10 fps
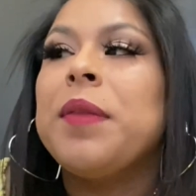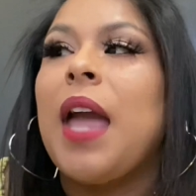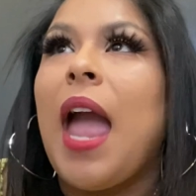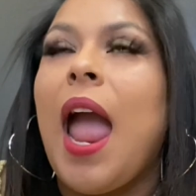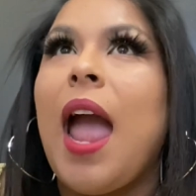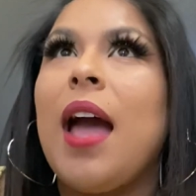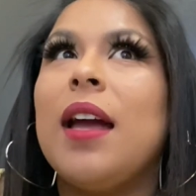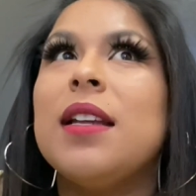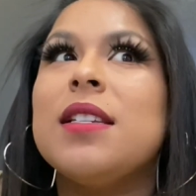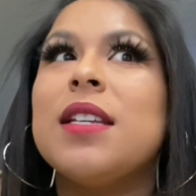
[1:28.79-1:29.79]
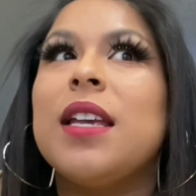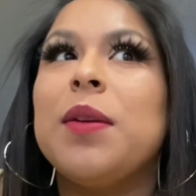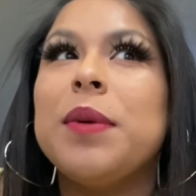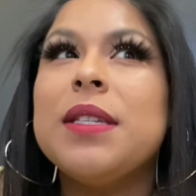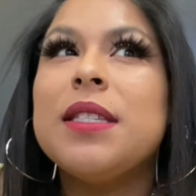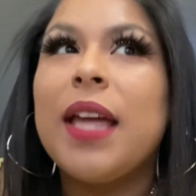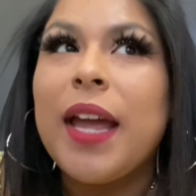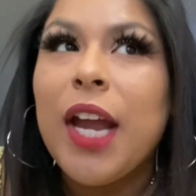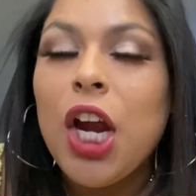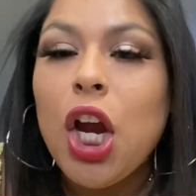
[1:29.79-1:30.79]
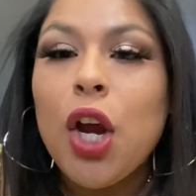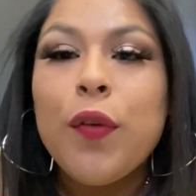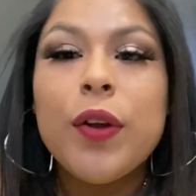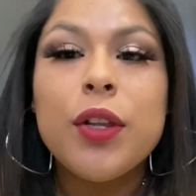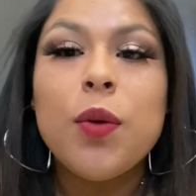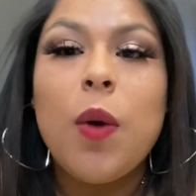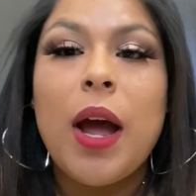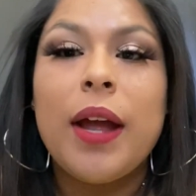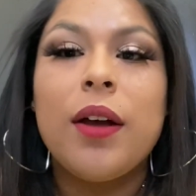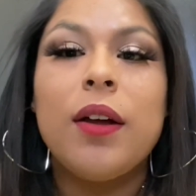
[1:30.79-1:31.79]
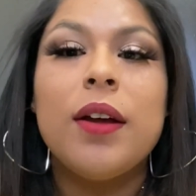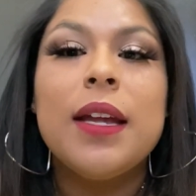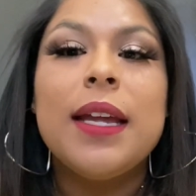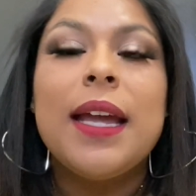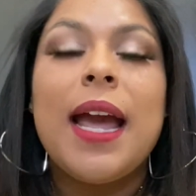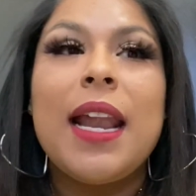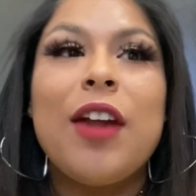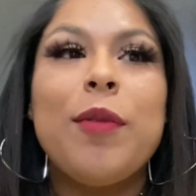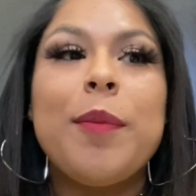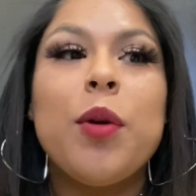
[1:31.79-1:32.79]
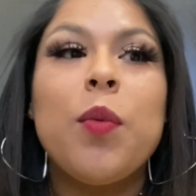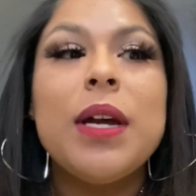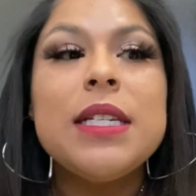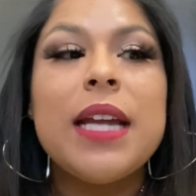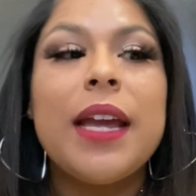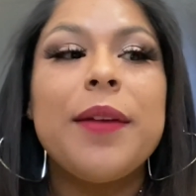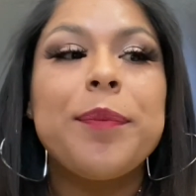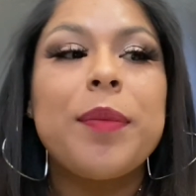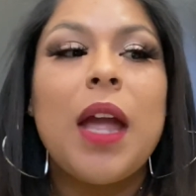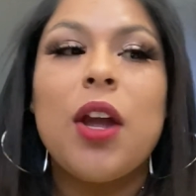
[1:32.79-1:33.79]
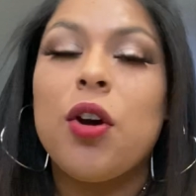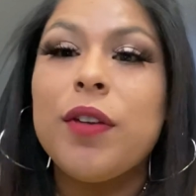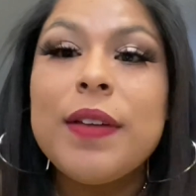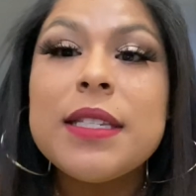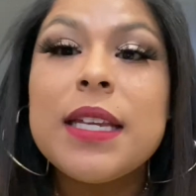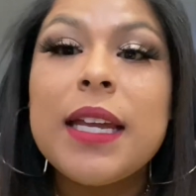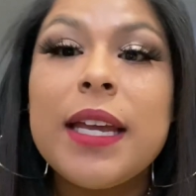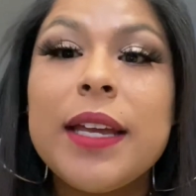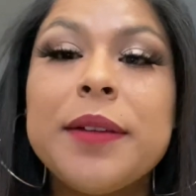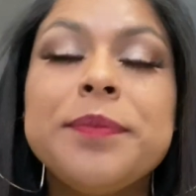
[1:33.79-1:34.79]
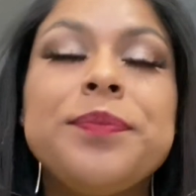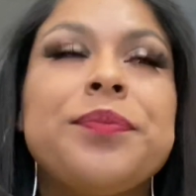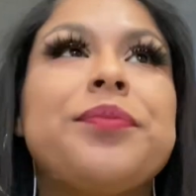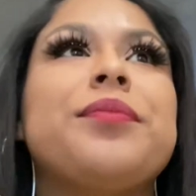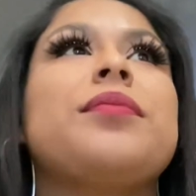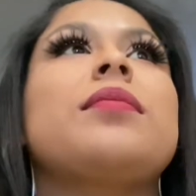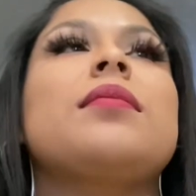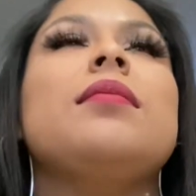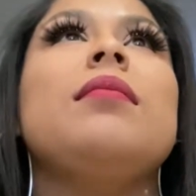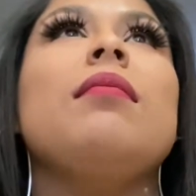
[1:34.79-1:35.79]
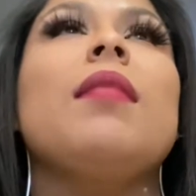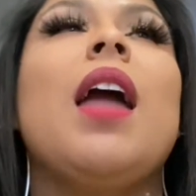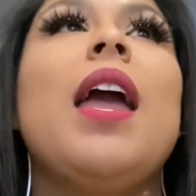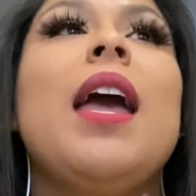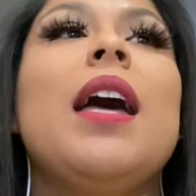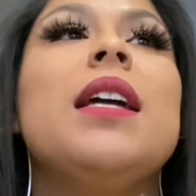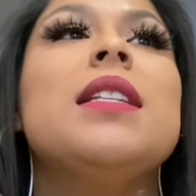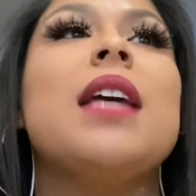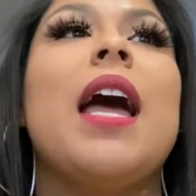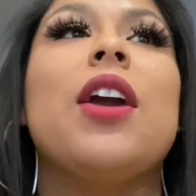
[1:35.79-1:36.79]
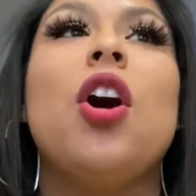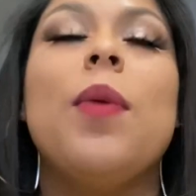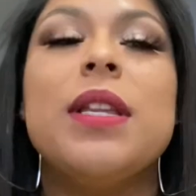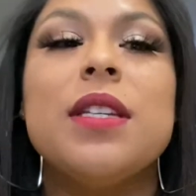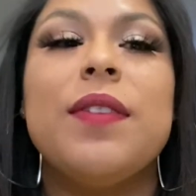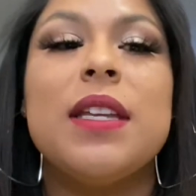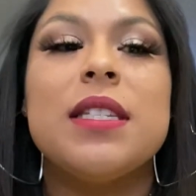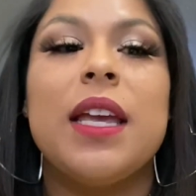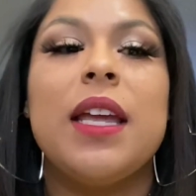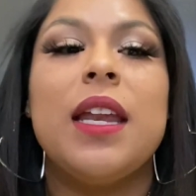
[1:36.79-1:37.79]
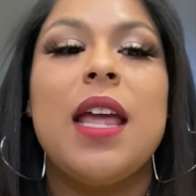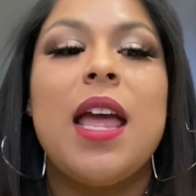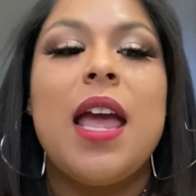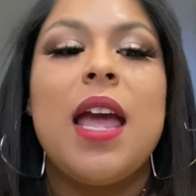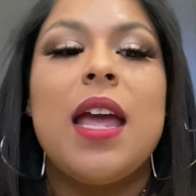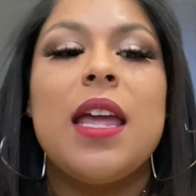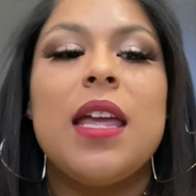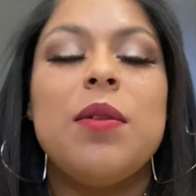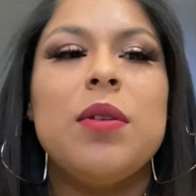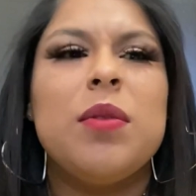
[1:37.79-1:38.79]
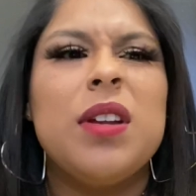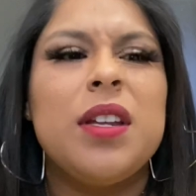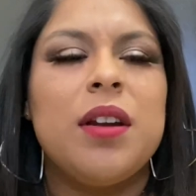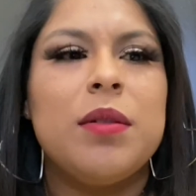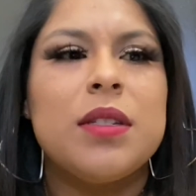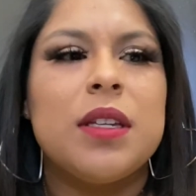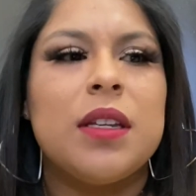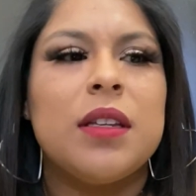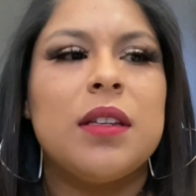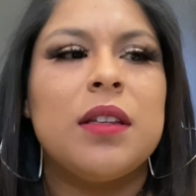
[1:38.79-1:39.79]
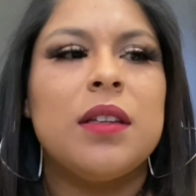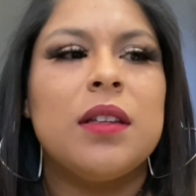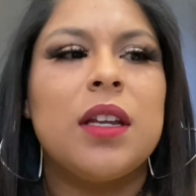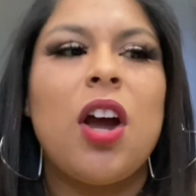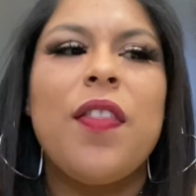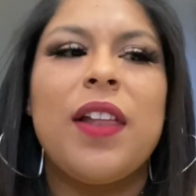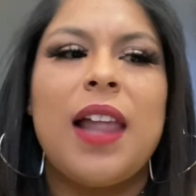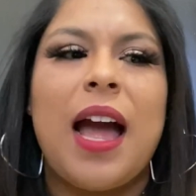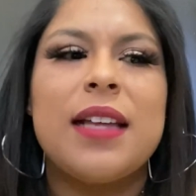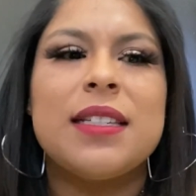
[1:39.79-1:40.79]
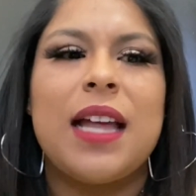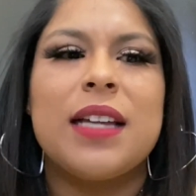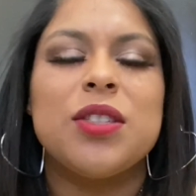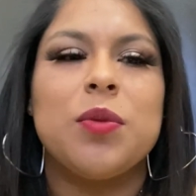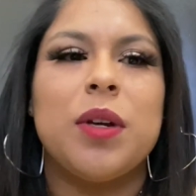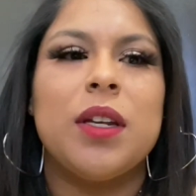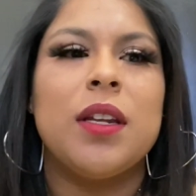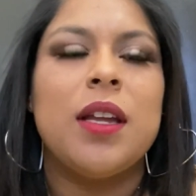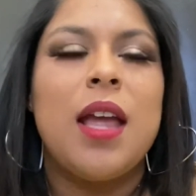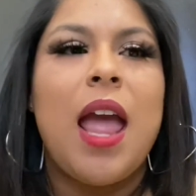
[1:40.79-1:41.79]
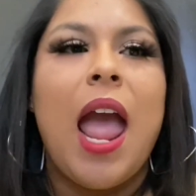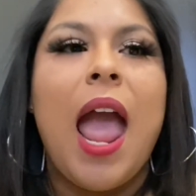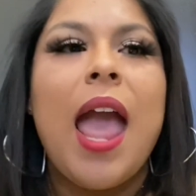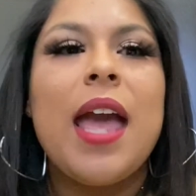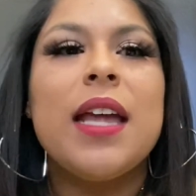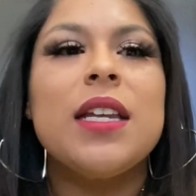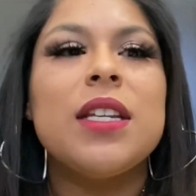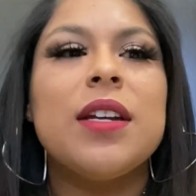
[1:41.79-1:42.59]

and he was there for a little while. And I remember one day I go to visit him, and I go in to visit. What year was he in? Like on the last one, and